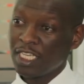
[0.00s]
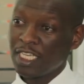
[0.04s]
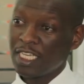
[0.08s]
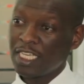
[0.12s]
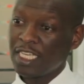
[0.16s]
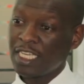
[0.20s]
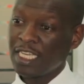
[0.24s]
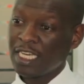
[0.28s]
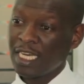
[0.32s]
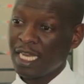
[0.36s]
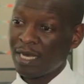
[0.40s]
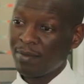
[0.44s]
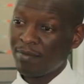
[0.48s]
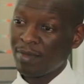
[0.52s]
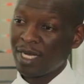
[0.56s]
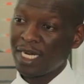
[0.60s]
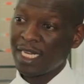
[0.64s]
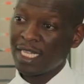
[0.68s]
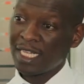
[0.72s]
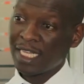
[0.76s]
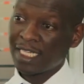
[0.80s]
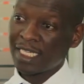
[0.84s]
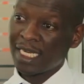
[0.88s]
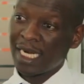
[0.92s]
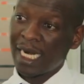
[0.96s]
in a manner
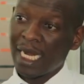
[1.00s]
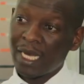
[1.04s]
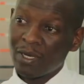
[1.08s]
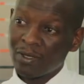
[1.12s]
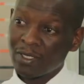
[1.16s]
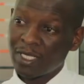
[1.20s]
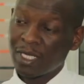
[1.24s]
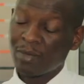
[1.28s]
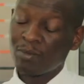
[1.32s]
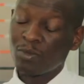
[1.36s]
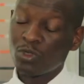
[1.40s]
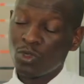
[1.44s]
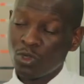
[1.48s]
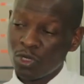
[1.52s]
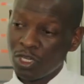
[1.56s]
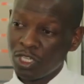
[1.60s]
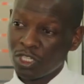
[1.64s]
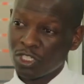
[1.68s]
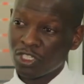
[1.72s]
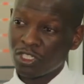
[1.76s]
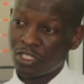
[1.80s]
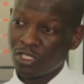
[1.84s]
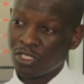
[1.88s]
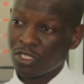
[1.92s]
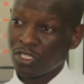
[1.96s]
that allows them to
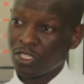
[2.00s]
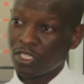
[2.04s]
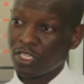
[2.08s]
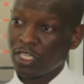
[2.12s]
reach